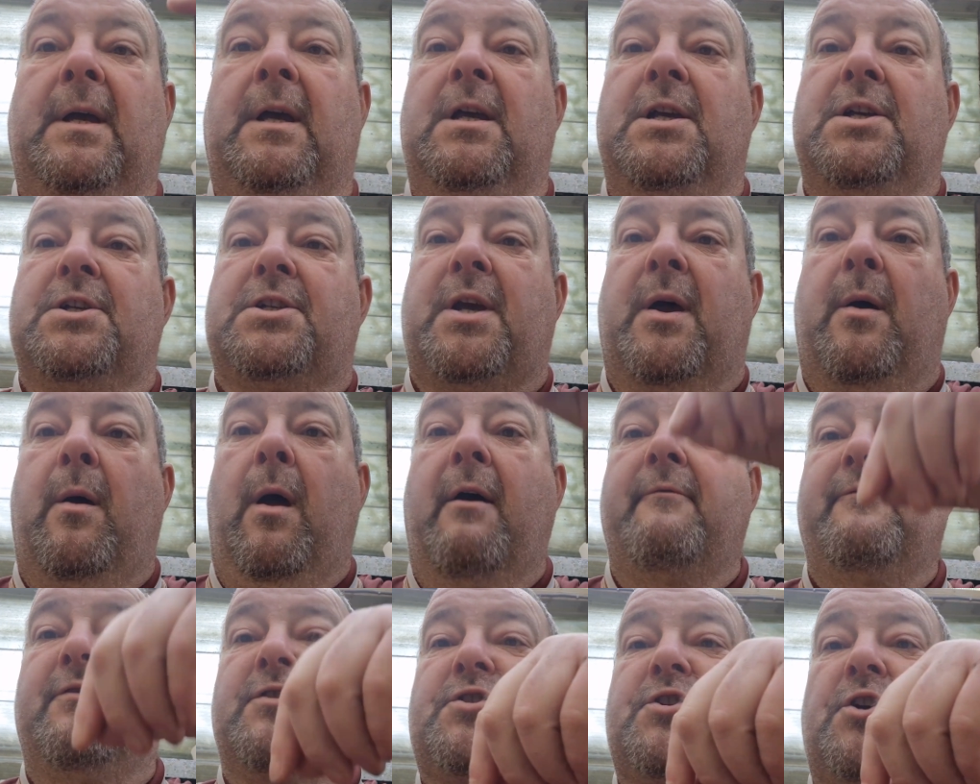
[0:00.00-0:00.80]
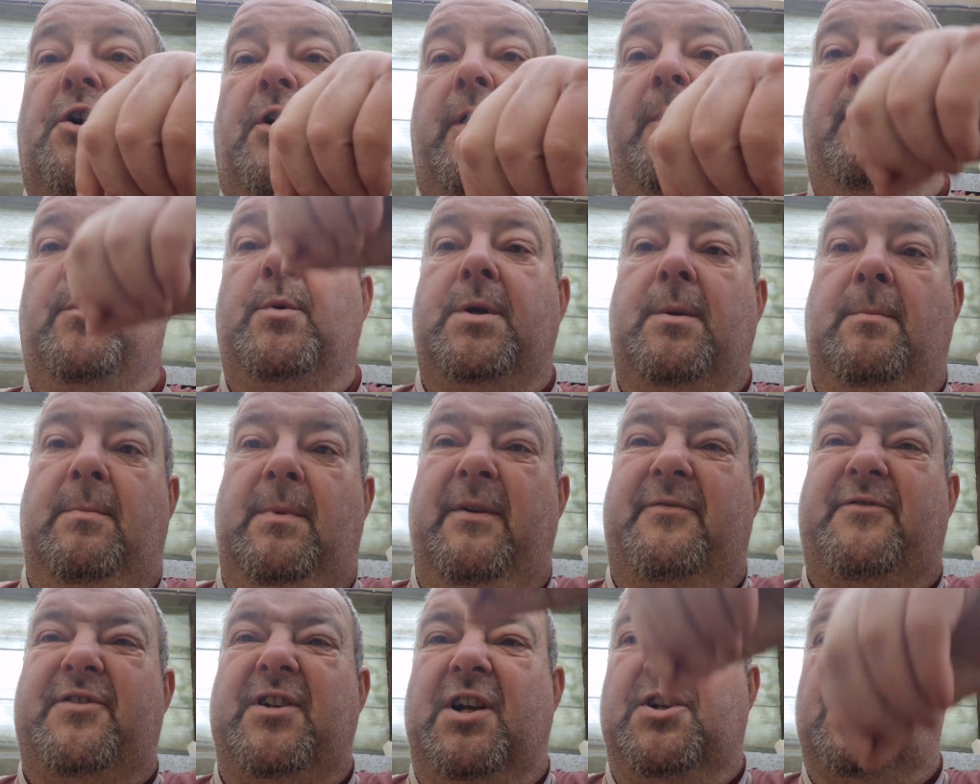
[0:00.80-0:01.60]
So over time, when you're
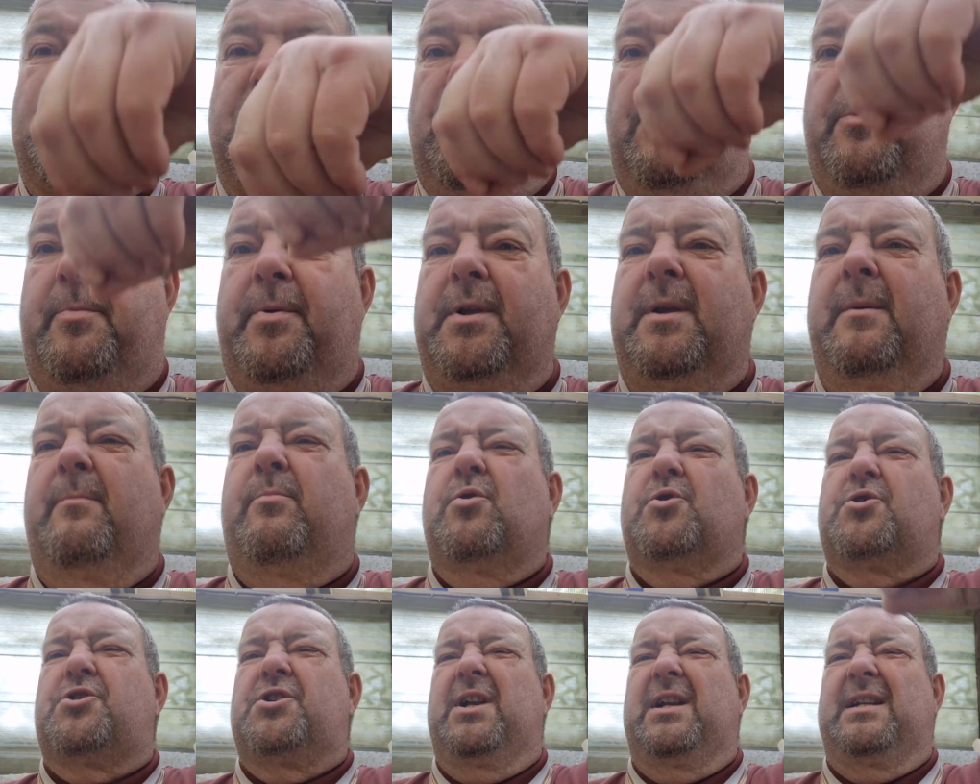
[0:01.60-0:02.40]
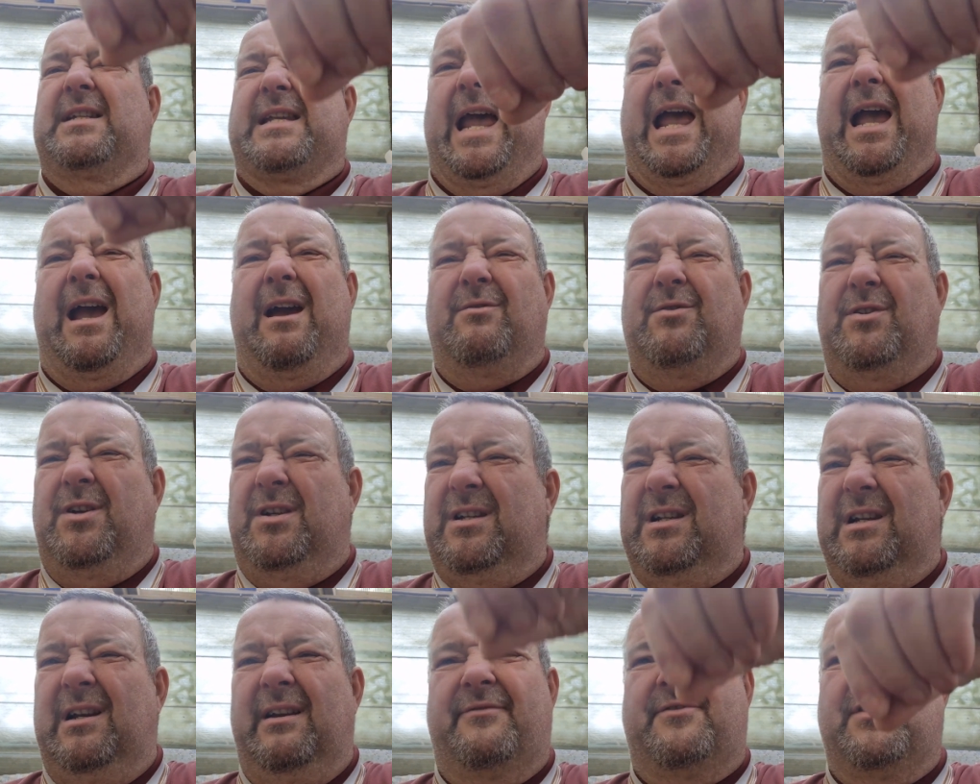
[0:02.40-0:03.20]
lifting it up and you're pushing it down and
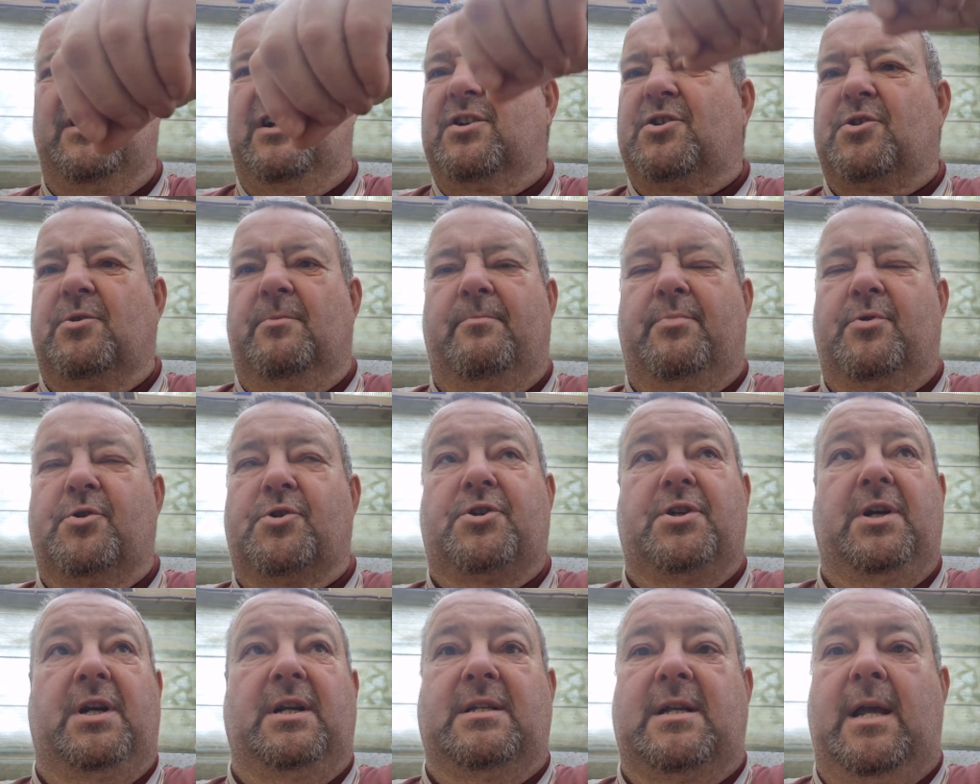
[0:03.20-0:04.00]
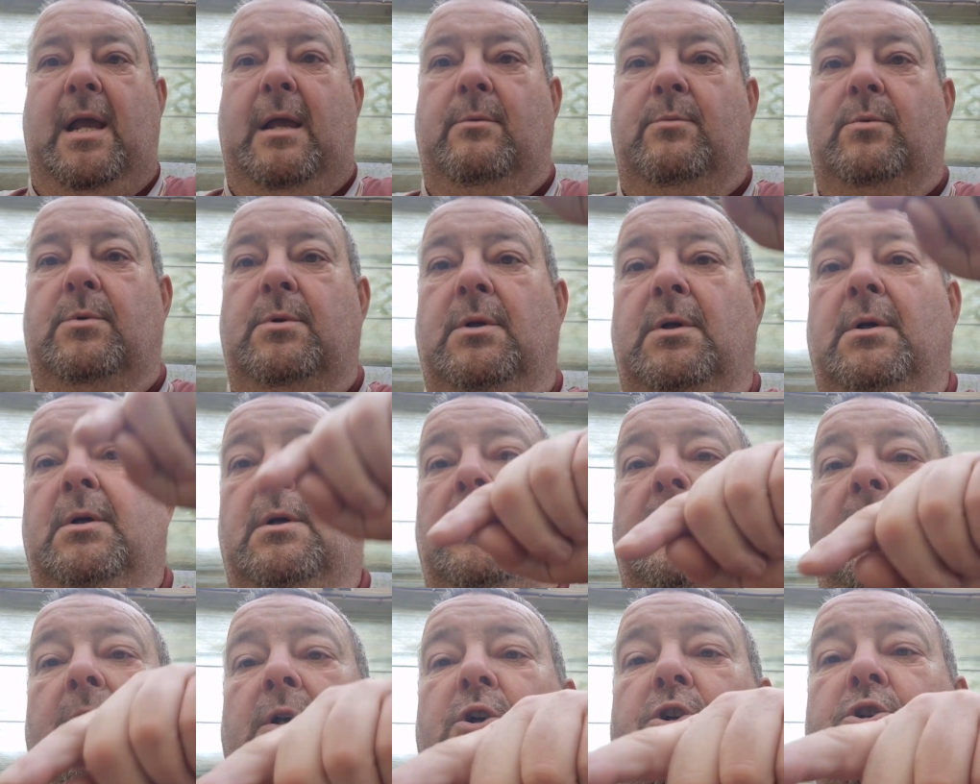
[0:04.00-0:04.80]
you're lifting it up and pushing it down,
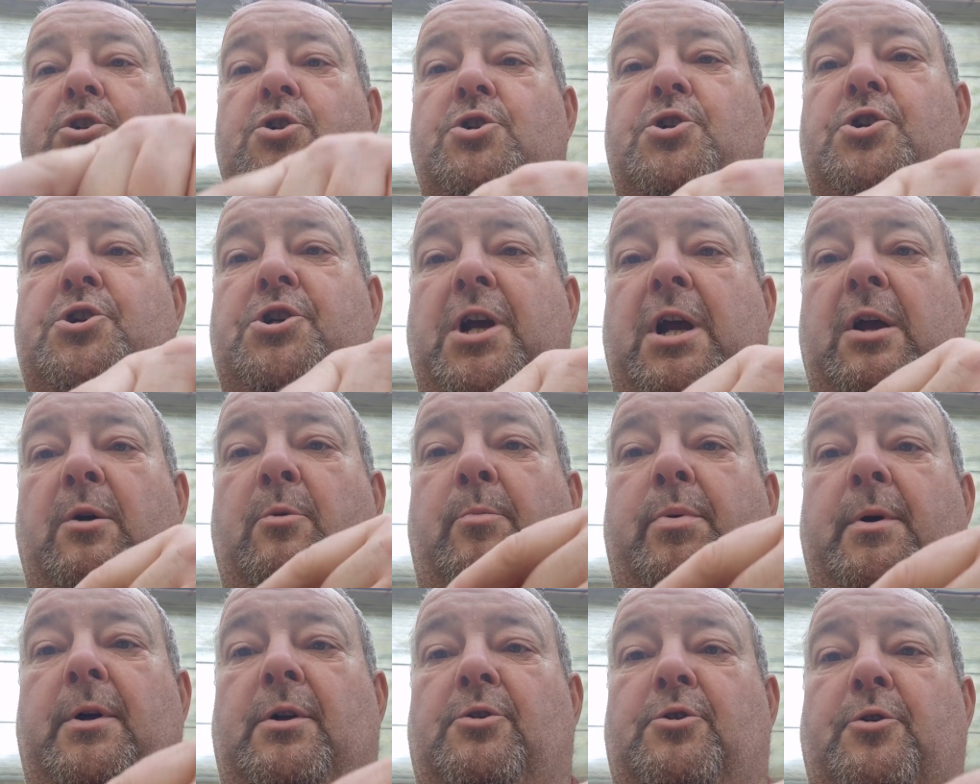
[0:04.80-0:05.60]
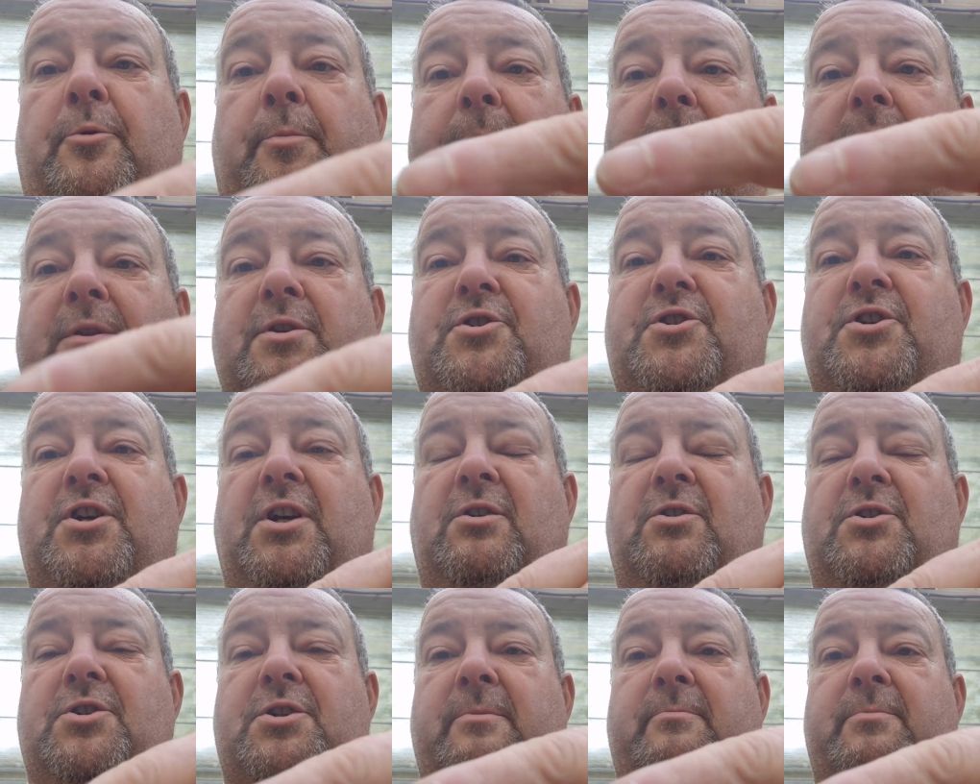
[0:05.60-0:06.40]
shit will build up in the
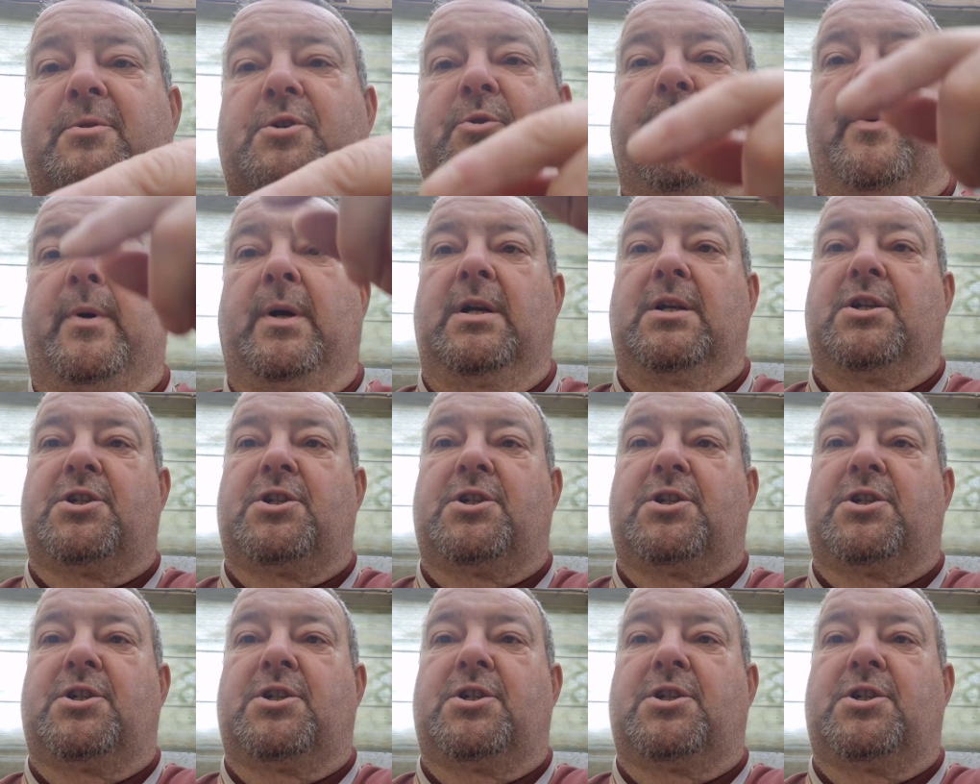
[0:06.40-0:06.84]
seals in between.